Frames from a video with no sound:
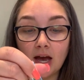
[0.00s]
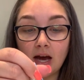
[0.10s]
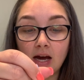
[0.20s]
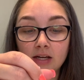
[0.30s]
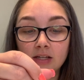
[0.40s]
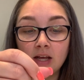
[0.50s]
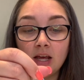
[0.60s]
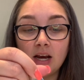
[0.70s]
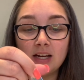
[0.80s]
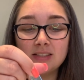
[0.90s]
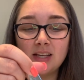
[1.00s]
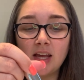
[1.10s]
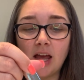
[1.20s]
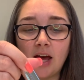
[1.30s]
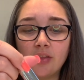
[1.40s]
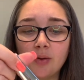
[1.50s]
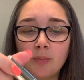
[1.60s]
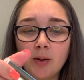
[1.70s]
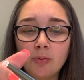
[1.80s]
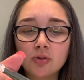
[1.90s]
and like I say, I think
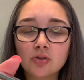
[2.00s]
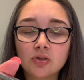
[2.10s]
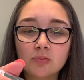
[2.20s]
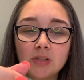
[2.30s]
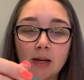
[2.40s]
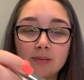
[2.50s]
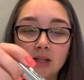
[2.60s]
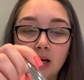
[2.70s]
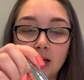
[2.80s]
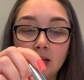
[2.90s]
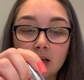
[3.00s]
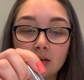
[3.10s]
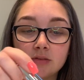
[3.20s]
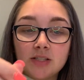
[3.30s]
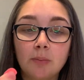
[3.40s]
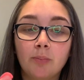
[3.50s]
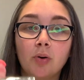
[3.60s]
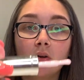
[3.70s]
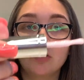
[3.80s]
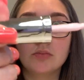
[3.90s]
people just sometimes like
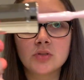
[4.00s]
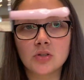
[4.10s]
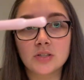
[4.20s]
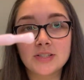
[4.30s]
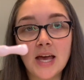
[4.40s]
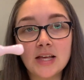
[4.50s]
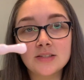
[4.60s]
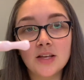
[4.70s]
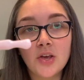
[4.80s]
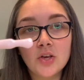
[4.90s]
simple sort of sets.